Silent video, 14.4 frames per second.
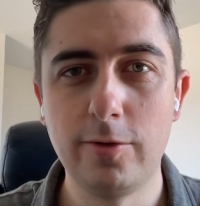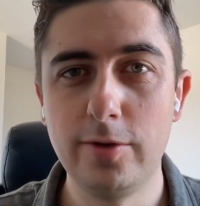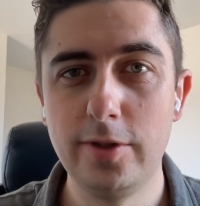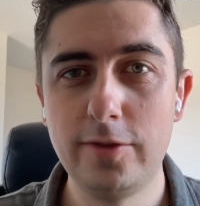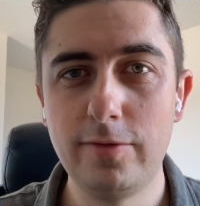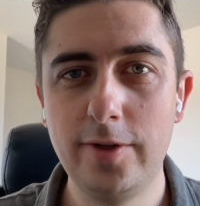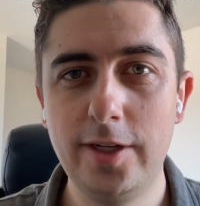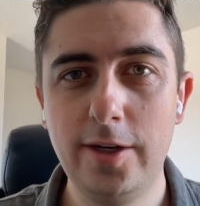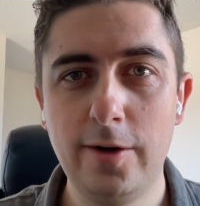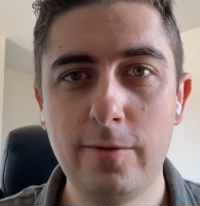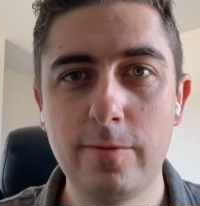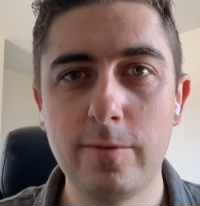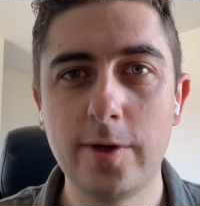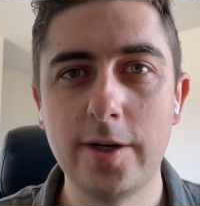So in this
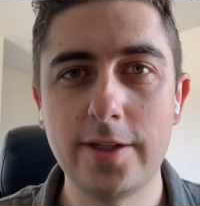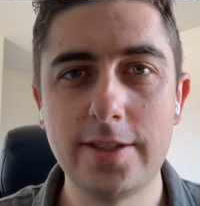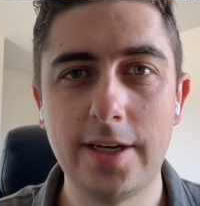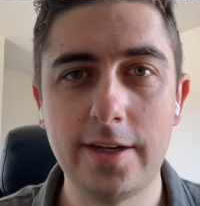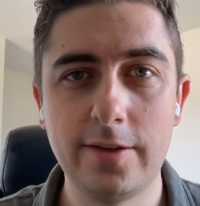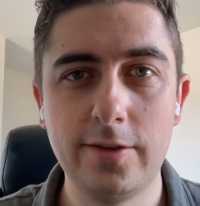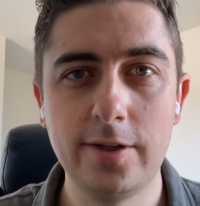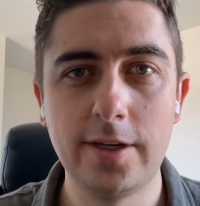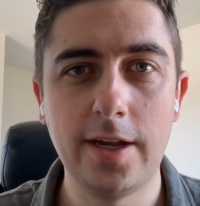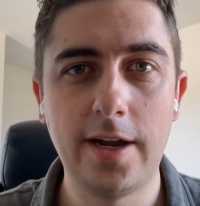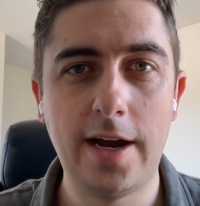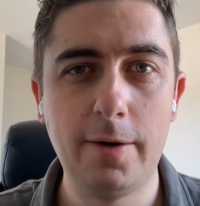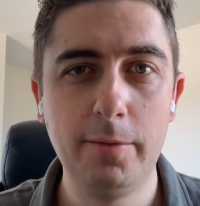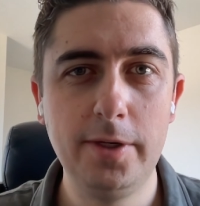video, we're going to take a
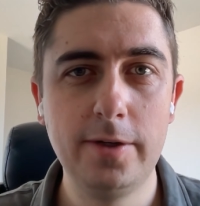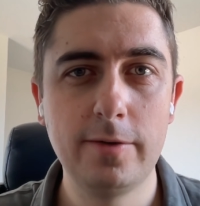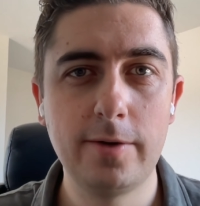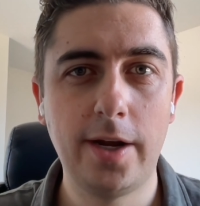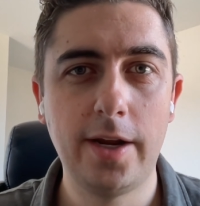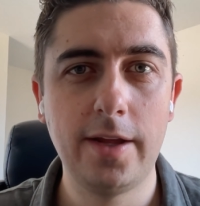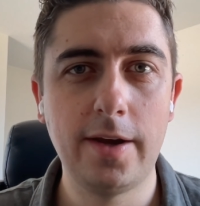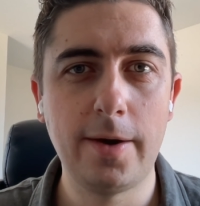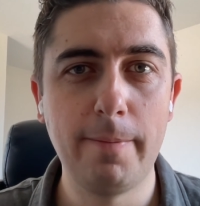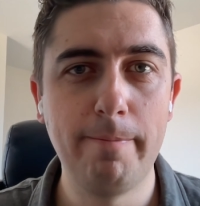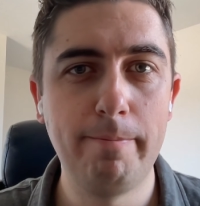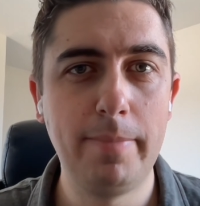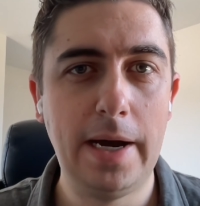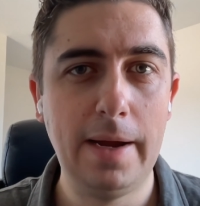look at how we create
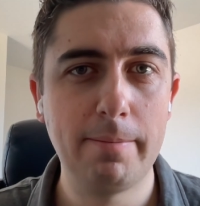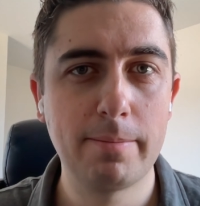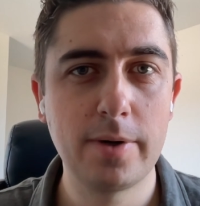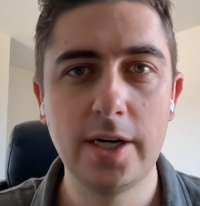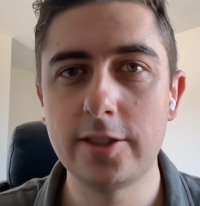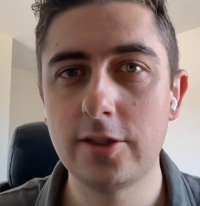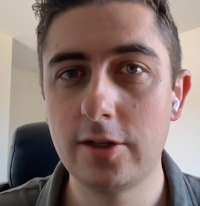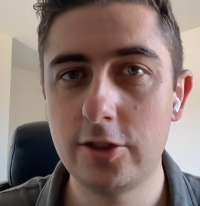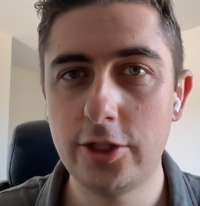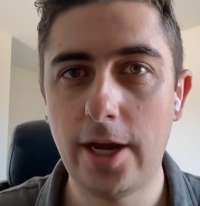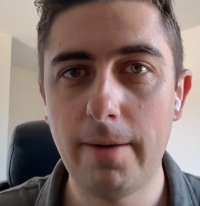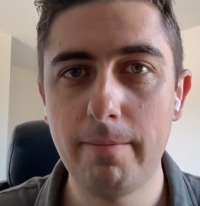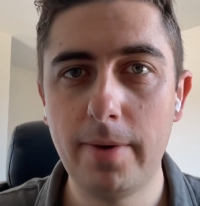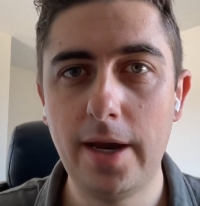a Botpress
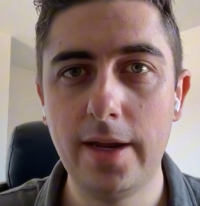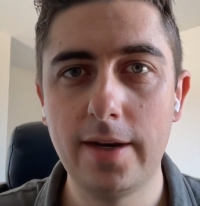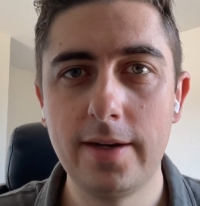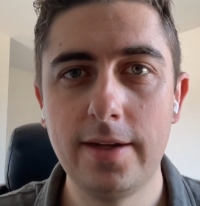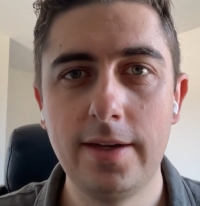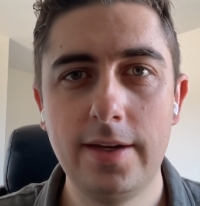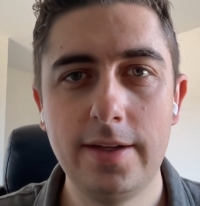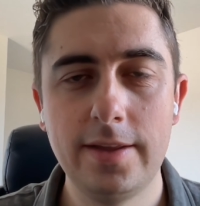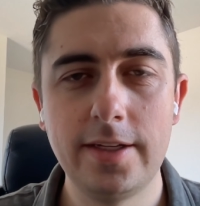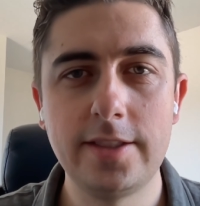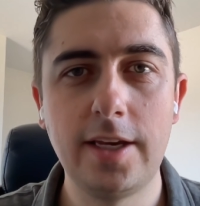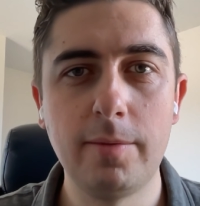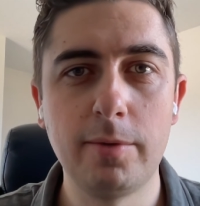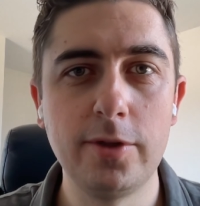Chatbot
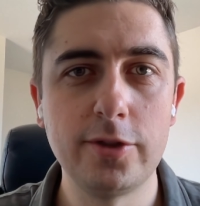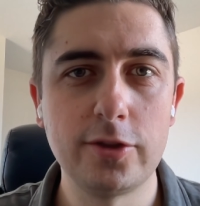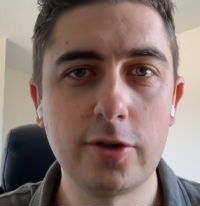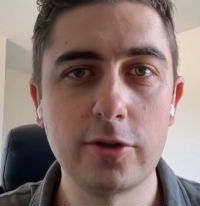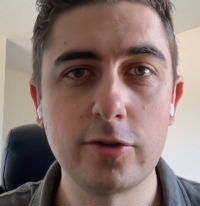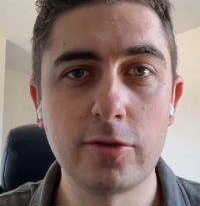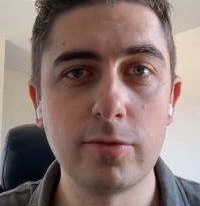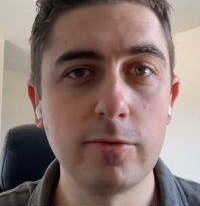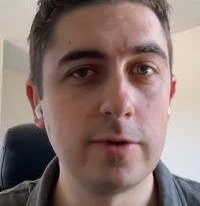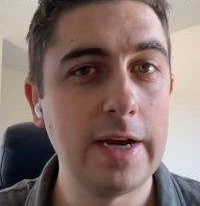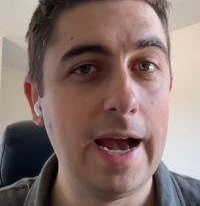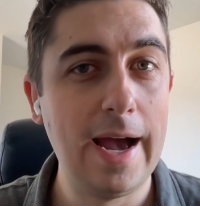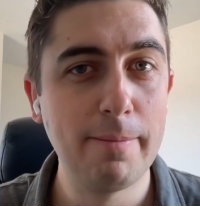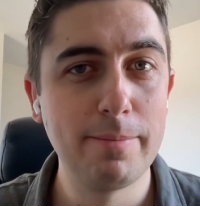that's able to search
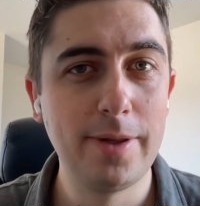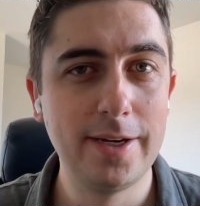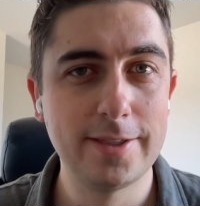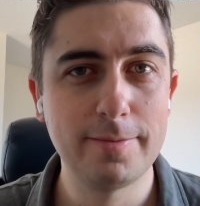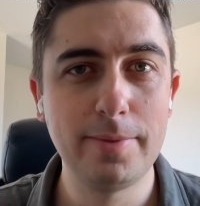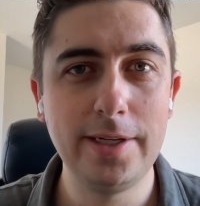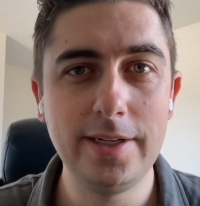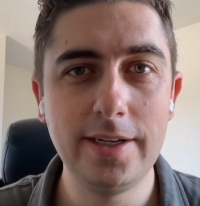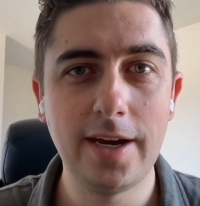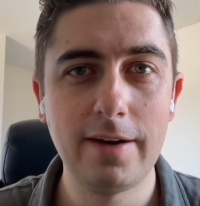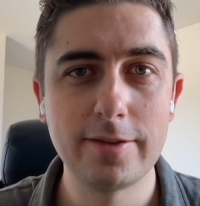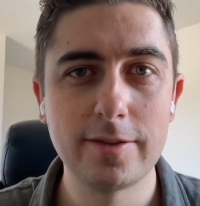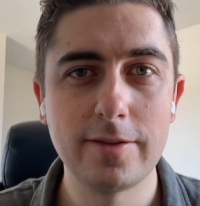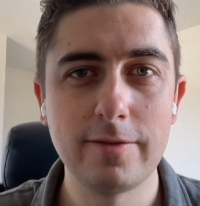through complex
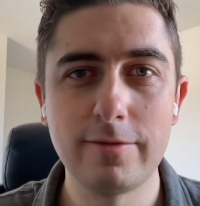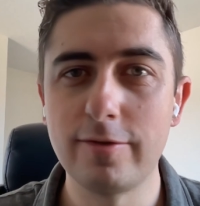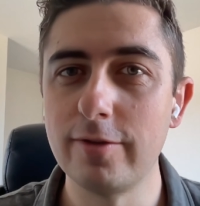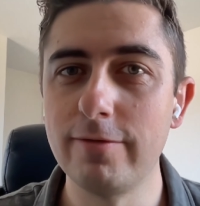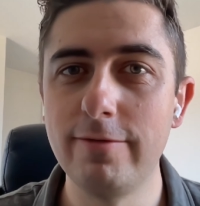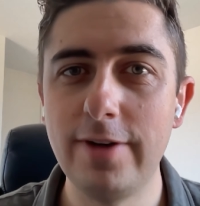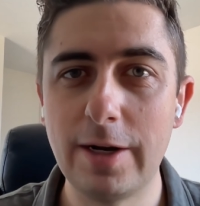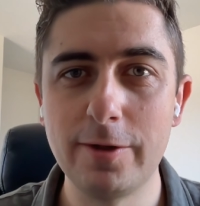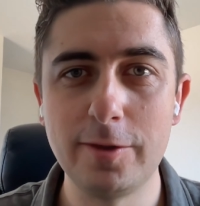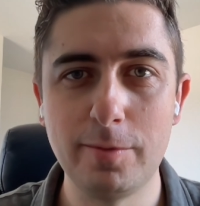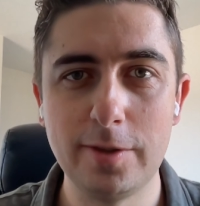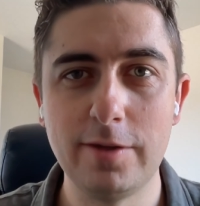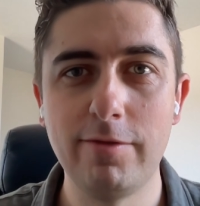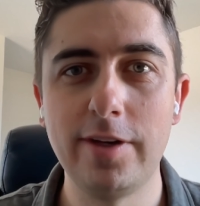PDFs for
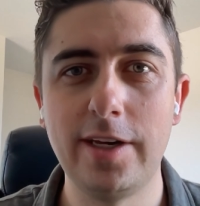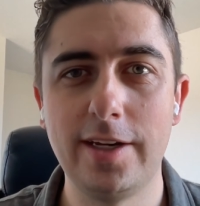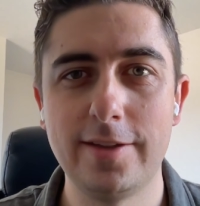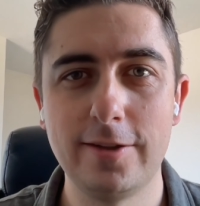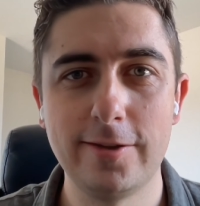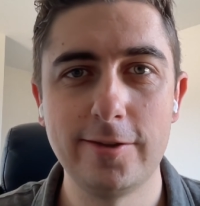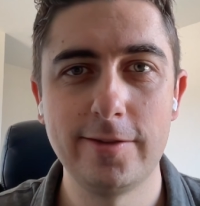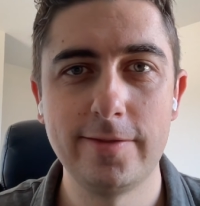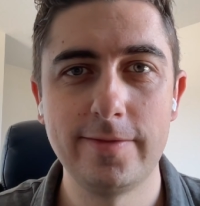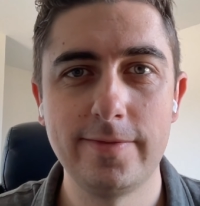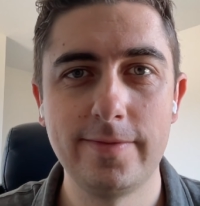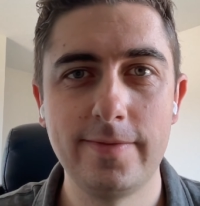very specific answers.